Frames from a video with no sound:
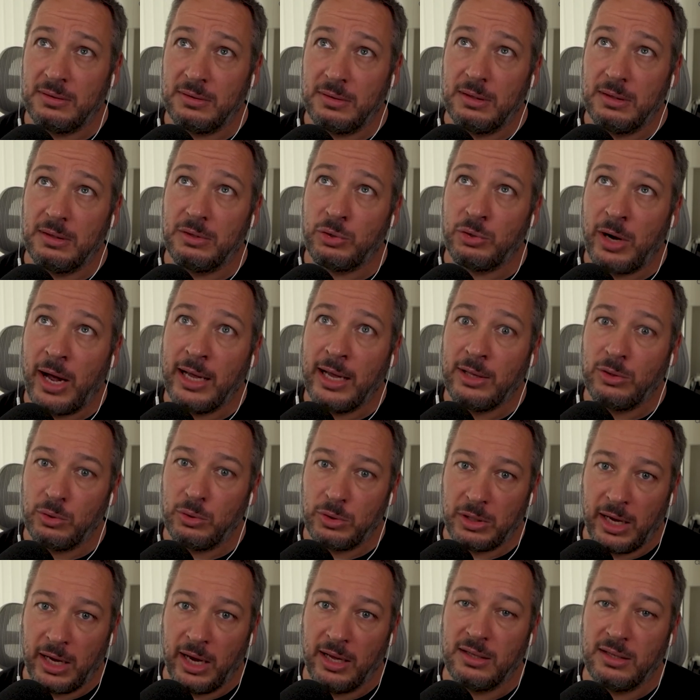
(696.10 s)
try to
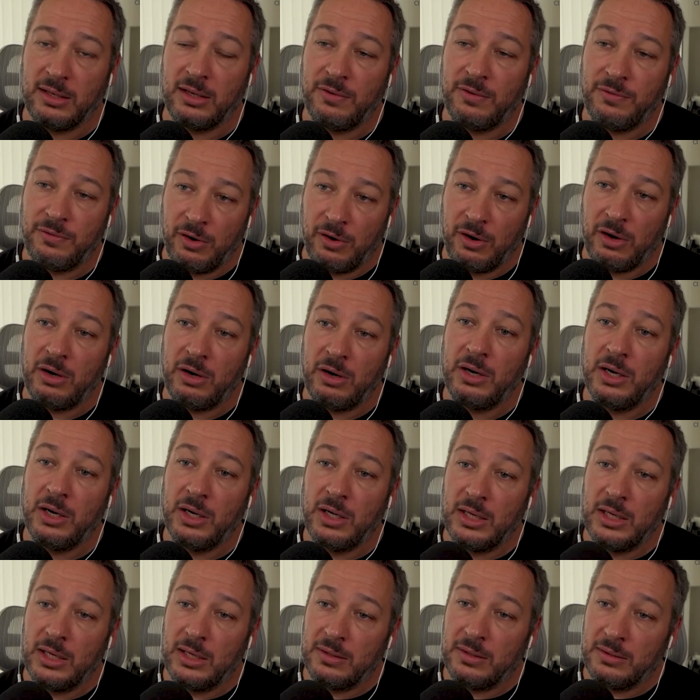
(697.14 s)
cater for
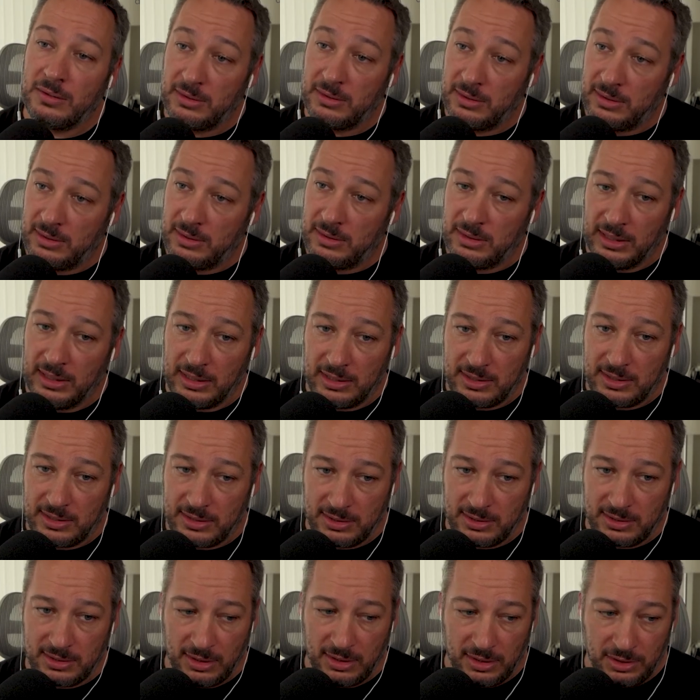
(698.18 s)

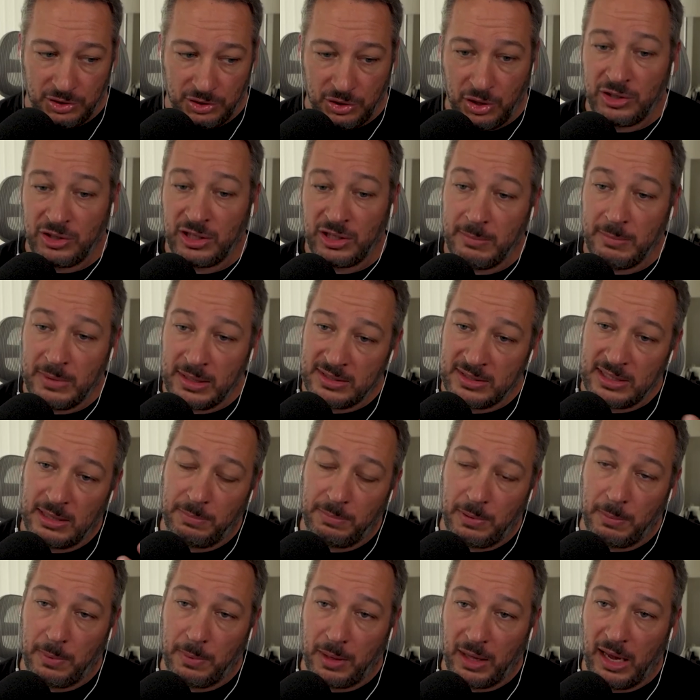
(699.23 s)
these shortcomings that
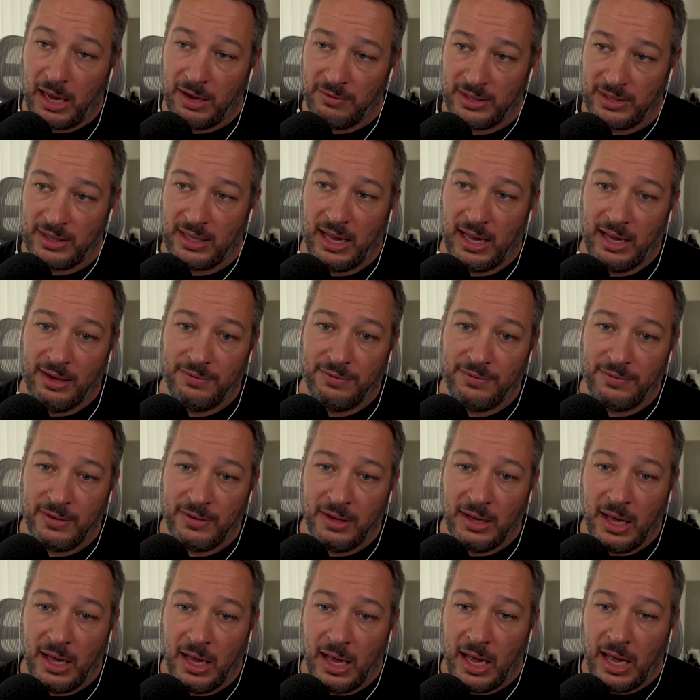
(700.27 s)
people have in life.
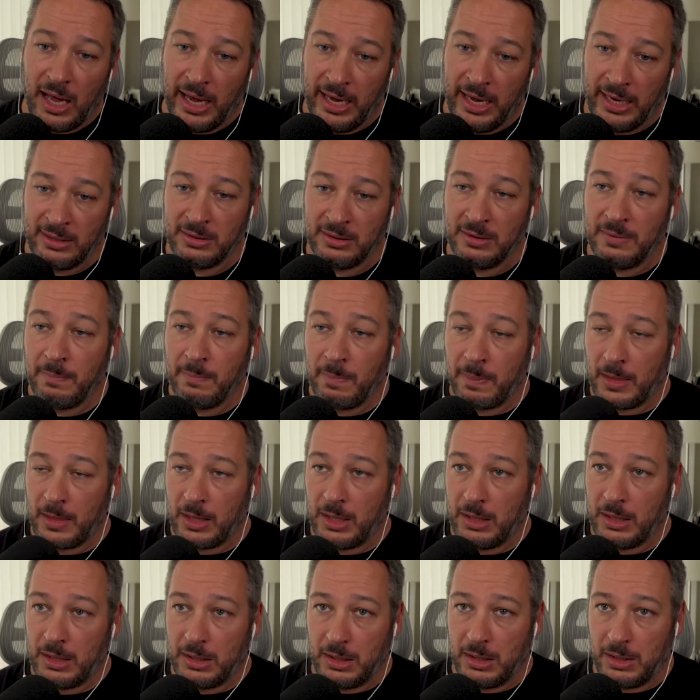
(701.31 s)
And
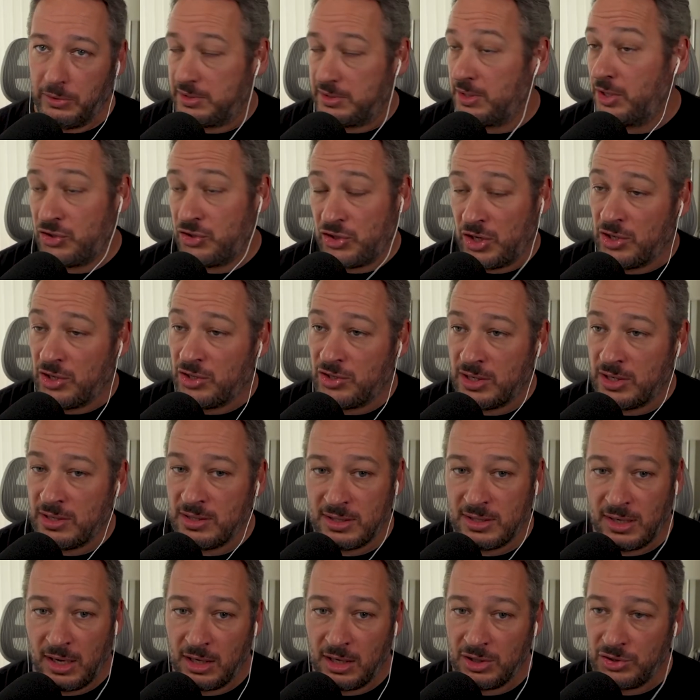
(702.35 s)
search engines
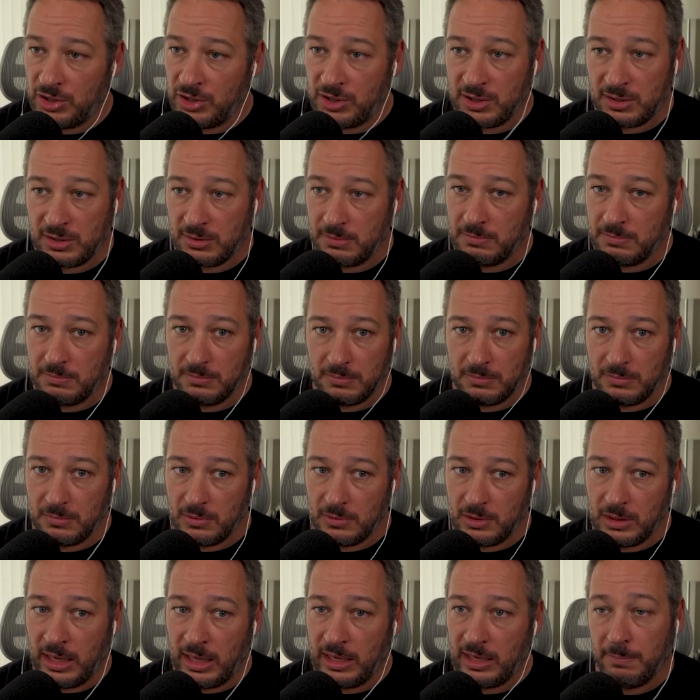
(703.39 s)
are just
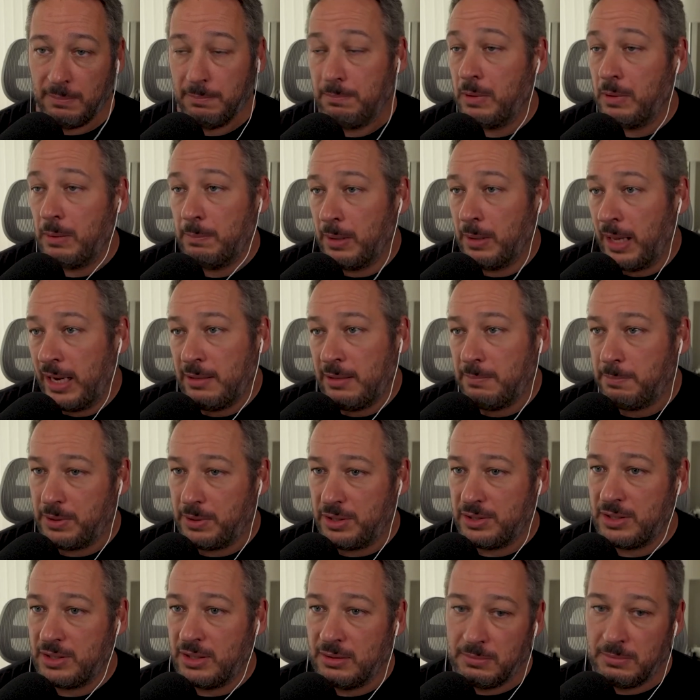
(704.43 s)
like a blind
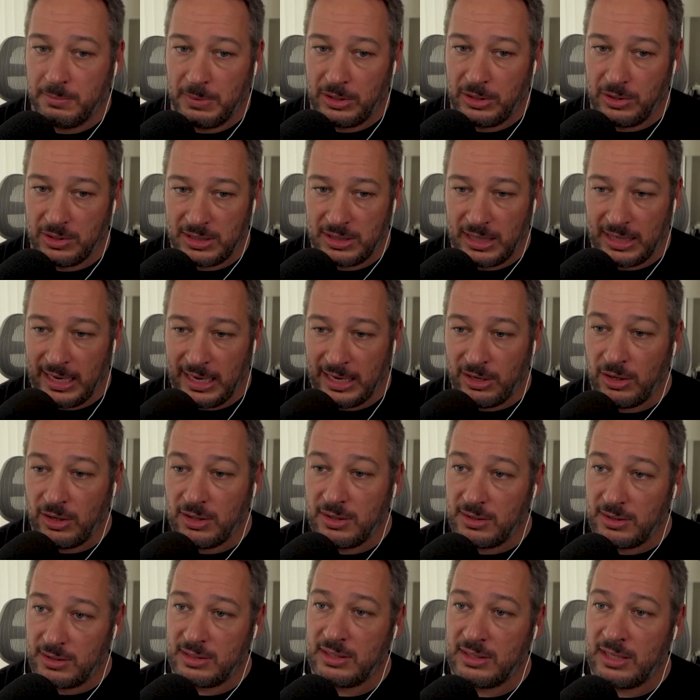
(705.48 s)
person because they cannot
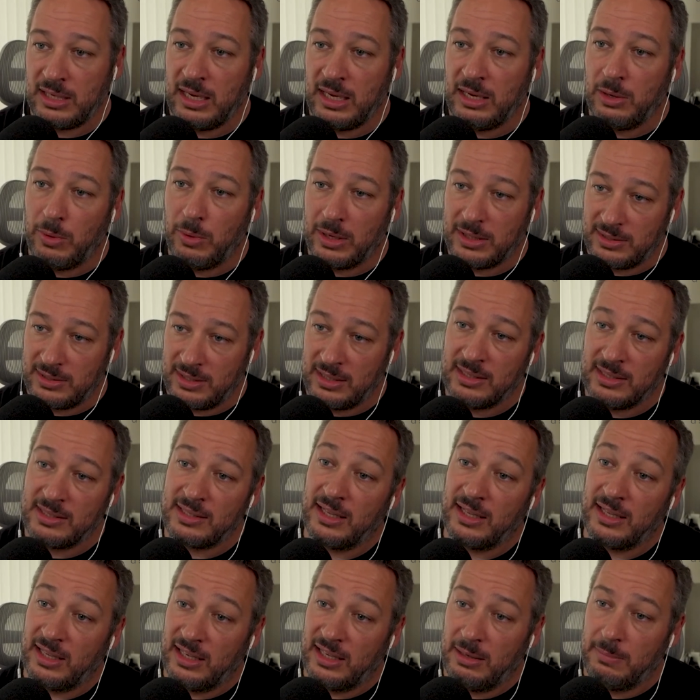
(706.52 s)
see what's
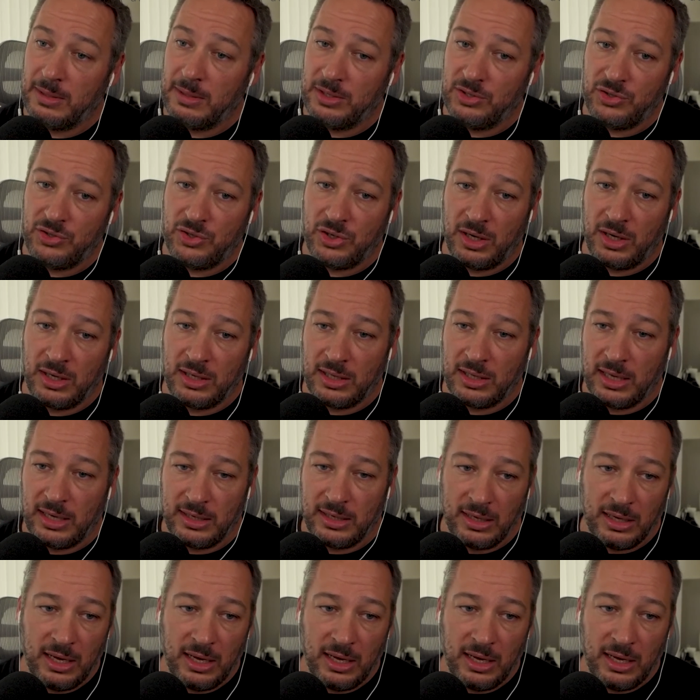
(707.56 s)
inside an image. And